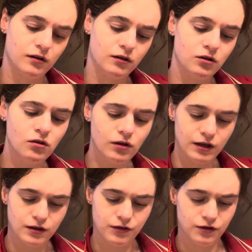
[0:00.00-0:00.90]
do
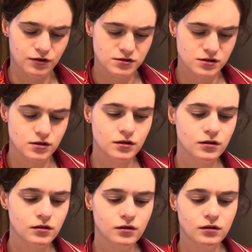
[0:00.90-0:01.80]
like that there's
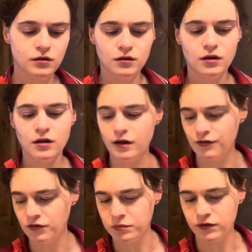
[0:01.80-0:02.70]
a lot of
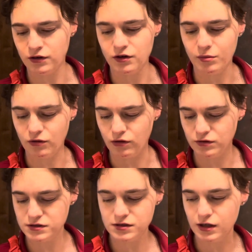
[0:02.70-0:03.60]
them and they're
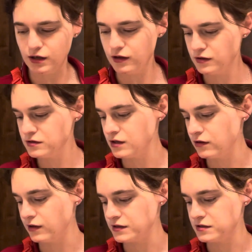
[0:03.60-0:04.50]
double-sided, so
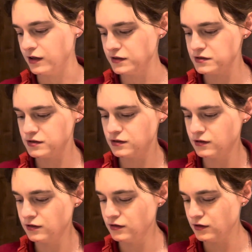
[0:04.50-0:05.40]
that's nice.
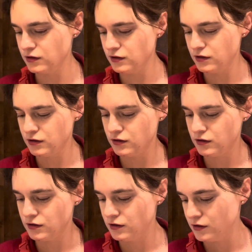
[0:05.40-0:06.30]
All
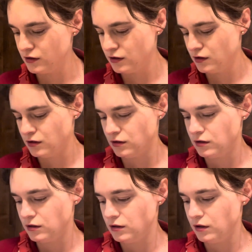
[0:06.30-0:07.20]

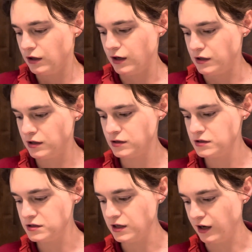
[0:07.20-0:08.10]
right,
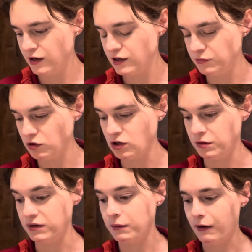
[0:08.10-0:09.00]
today I'm going to
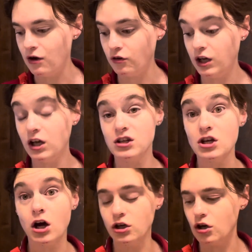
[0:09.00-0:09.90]
be pounding a
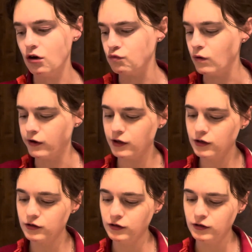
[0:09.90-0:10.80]
ton of water.
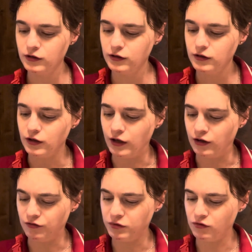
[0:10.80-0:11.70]

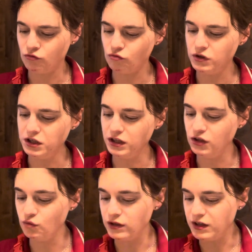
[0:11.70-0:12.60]
I've been really,
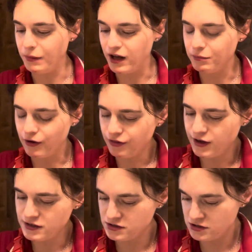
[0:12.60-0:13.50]
really bad about
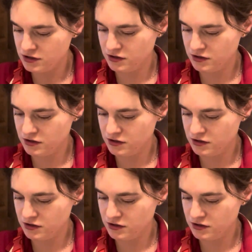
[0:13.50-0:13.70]
that.